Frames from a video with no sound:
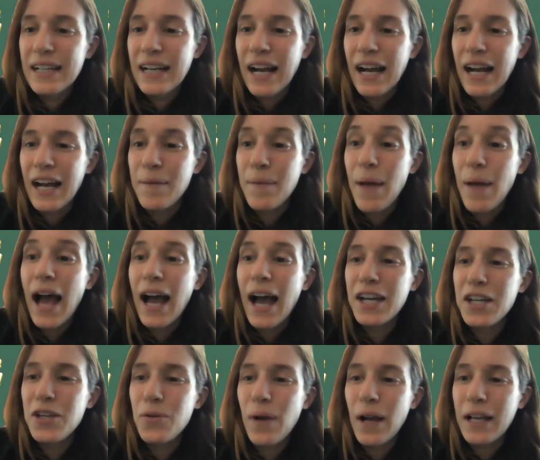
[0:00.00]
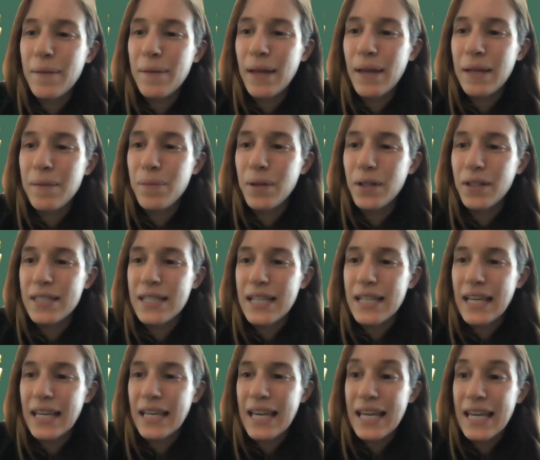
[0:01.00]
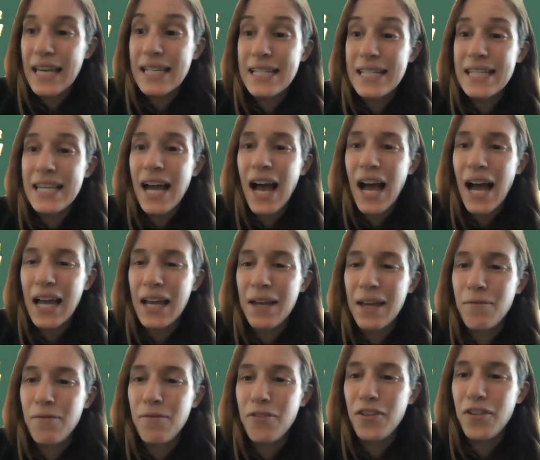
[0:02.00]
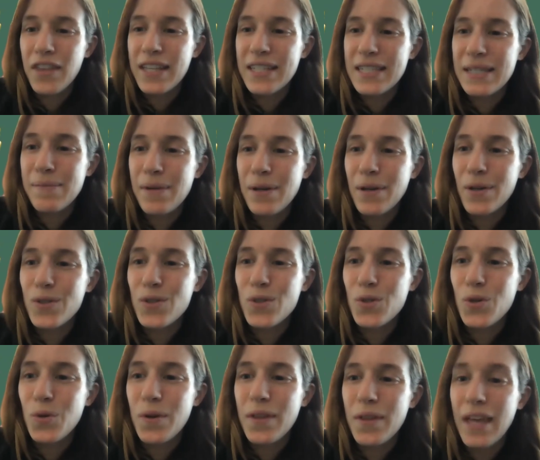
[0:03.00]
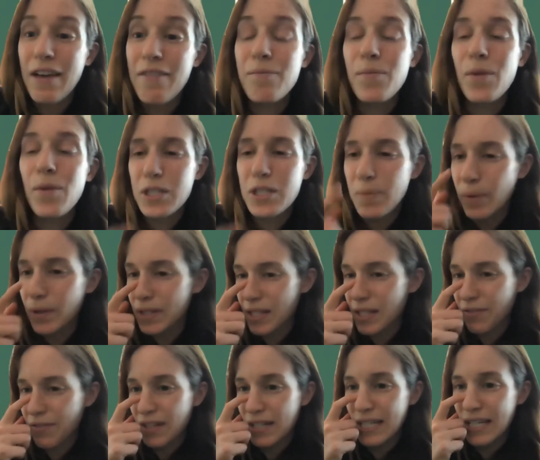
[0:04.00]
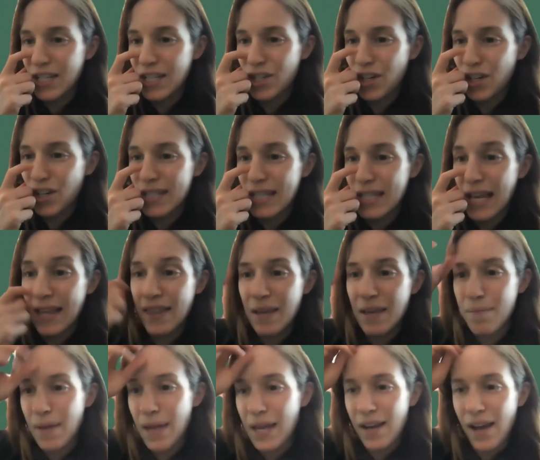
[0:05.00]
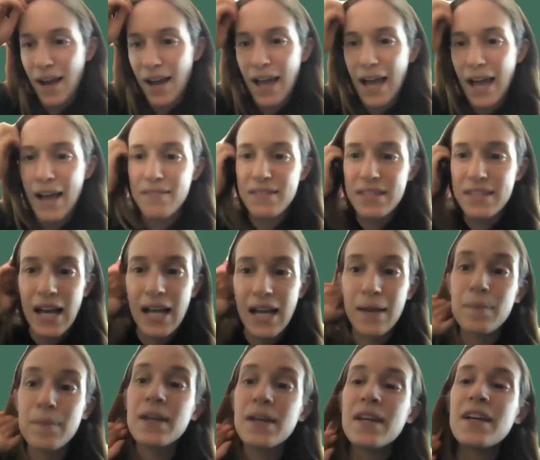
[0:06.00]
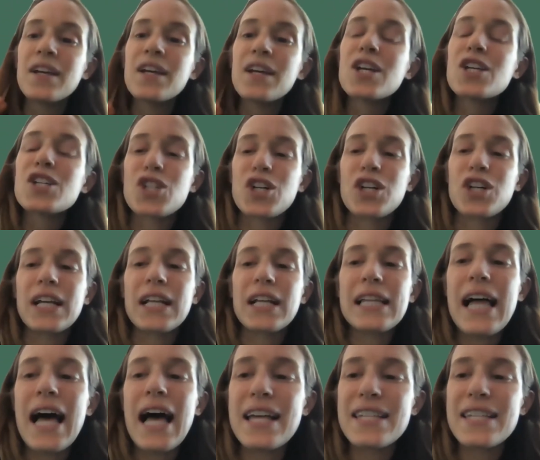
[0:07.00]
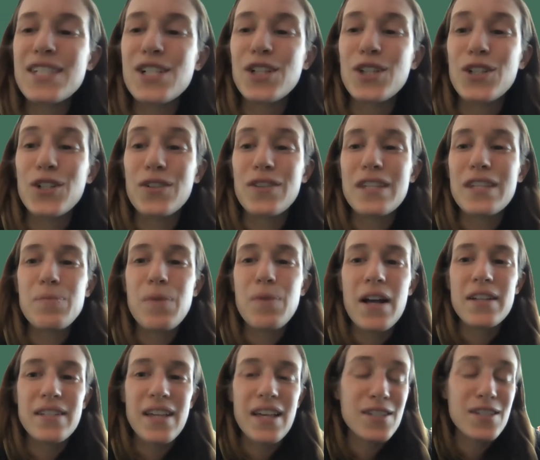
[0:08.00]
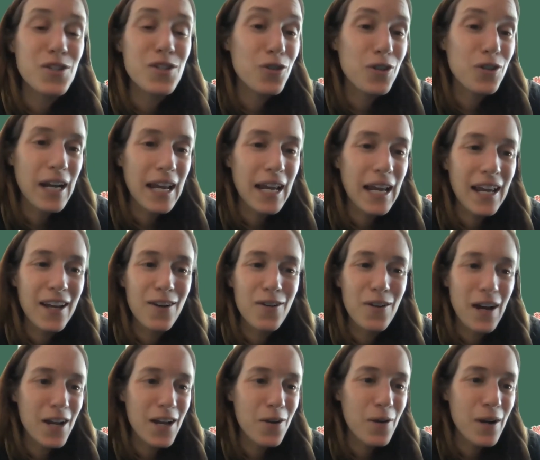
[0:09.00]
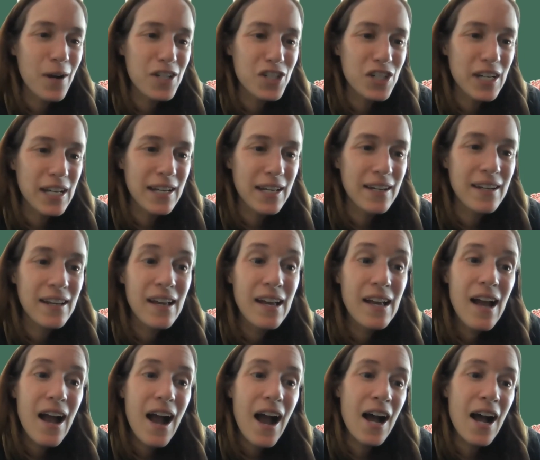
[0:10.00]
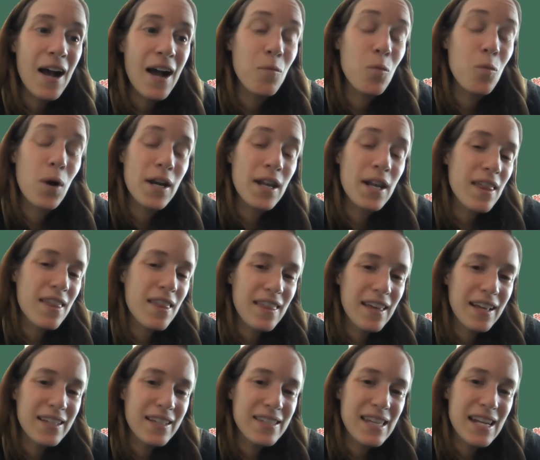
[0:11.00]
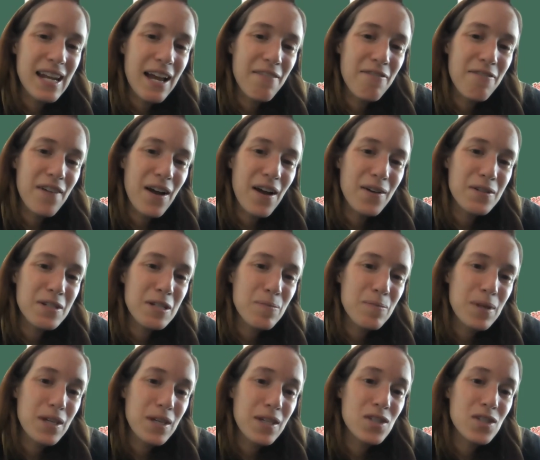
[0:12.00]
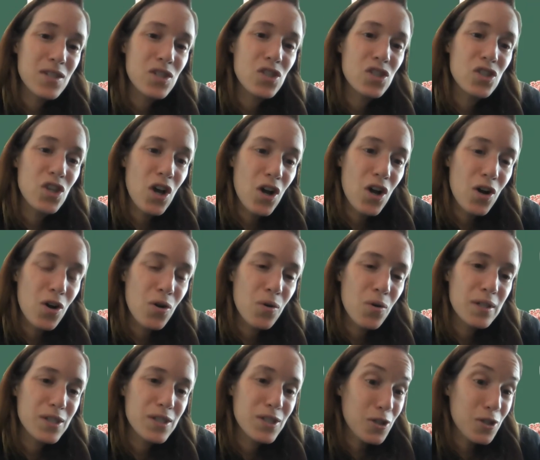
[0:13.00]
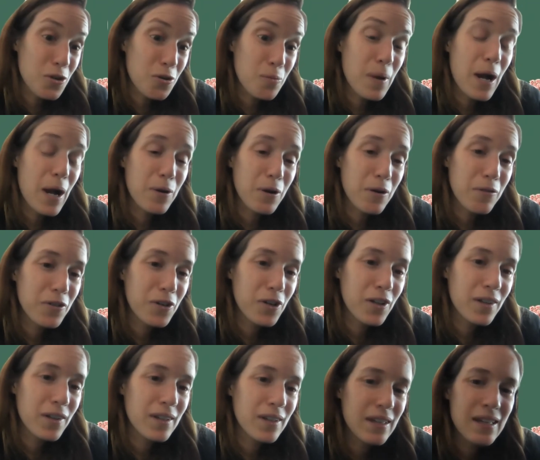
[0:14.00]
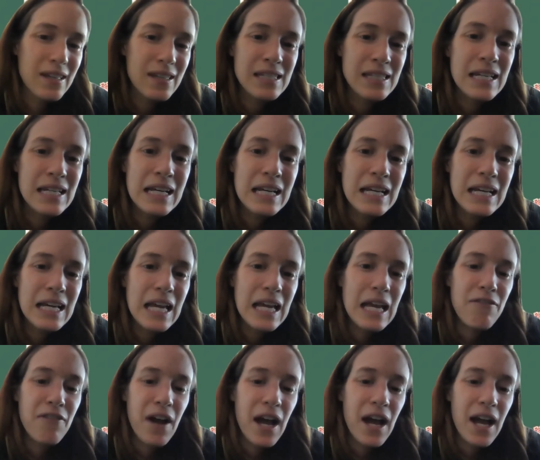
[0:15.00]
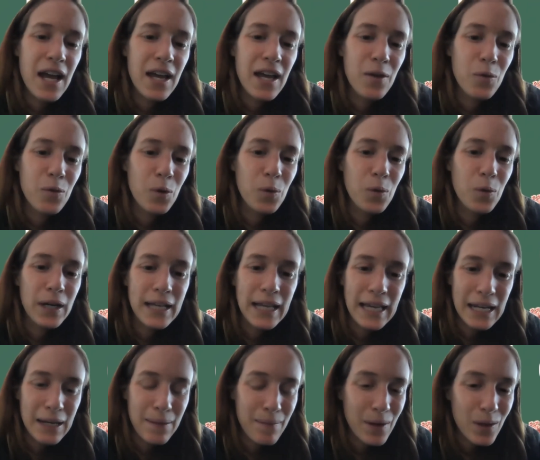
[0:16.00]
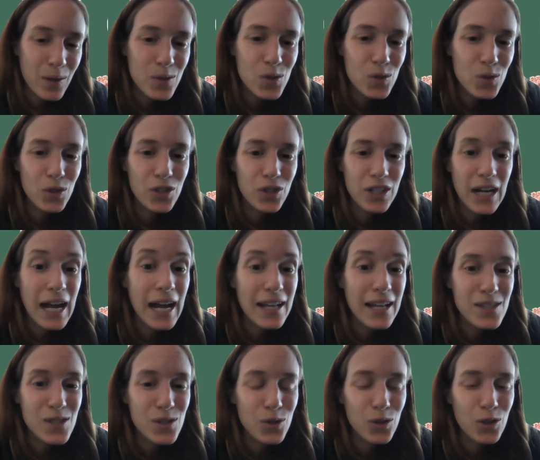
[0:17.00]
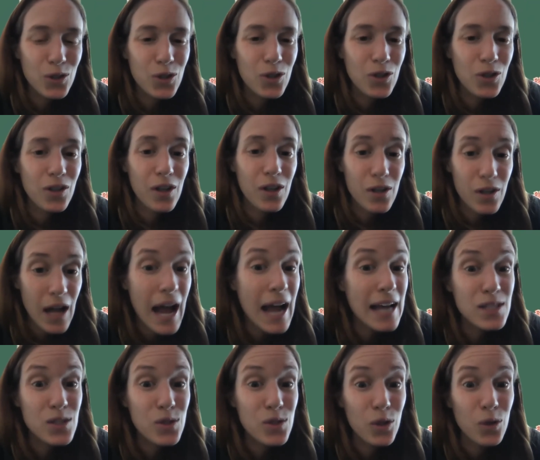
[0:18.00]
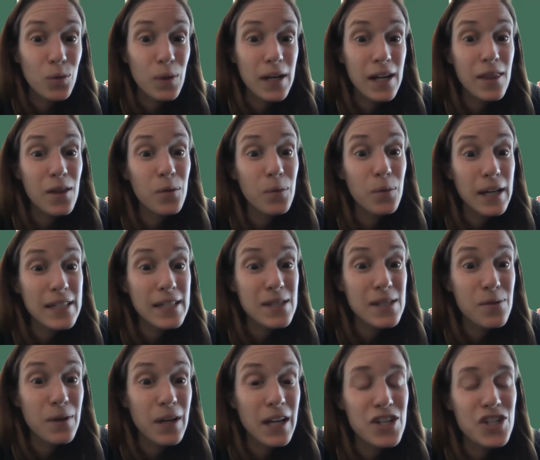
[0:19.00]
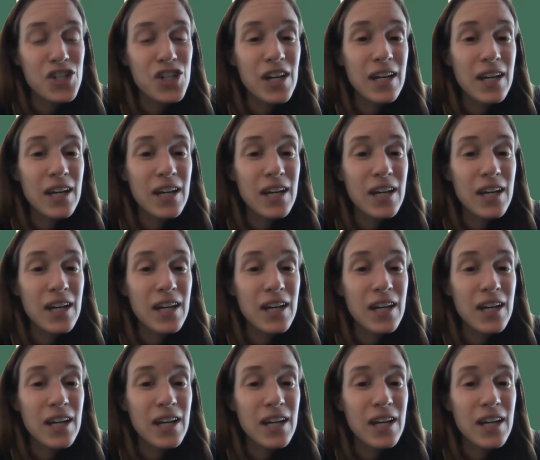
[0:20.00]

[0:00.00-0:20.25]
How do you recommend building in time for this in middle school where they have multiple different teachers and they may not have time during class to learn this process? Great question. One of the things that I found to be so powerful is if I were working in a middle school or a high school, one of the ways in which